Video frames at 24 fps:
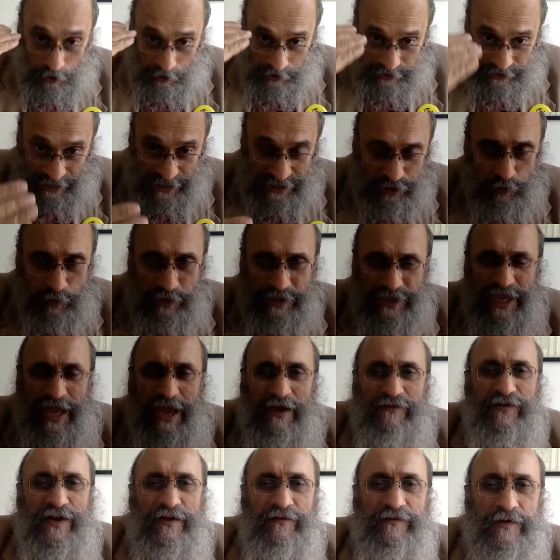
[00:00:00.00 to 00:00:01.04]
and that's what they
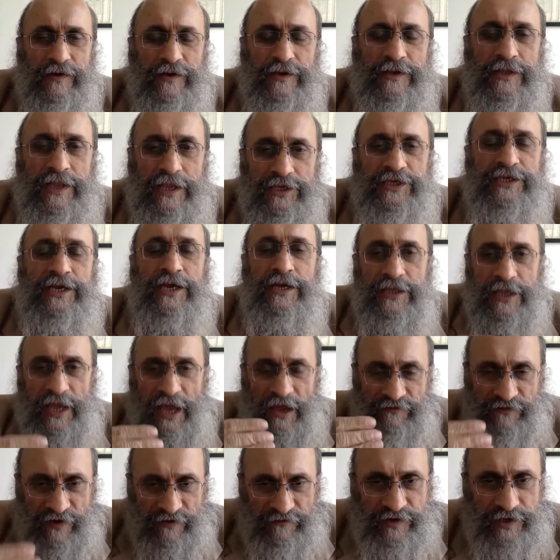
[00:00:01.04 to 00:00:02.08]
have they say they
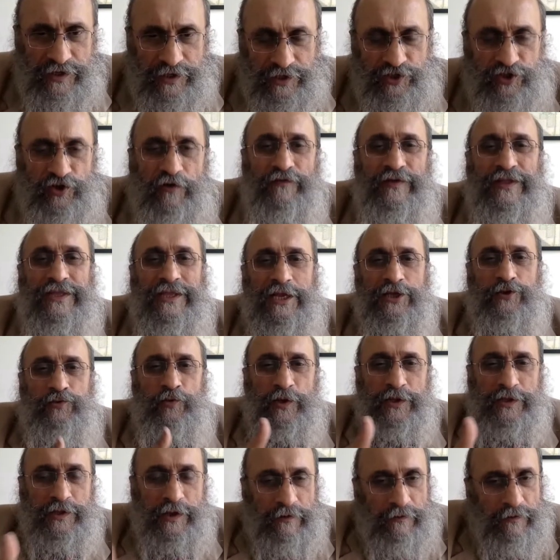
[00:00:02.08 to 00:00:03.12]
have evidence of, and that's
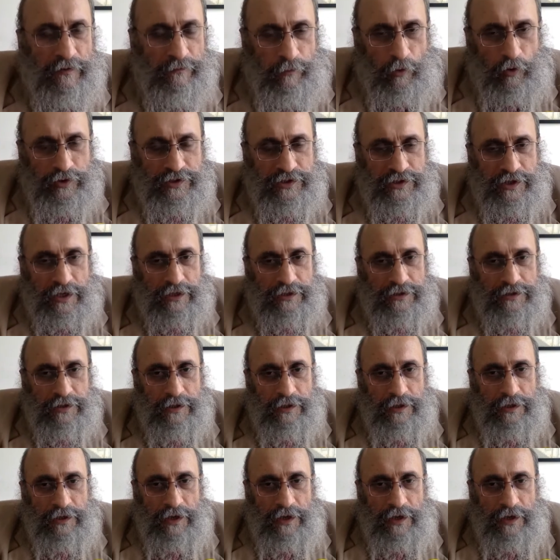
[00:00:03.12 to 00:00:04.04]
what their report says.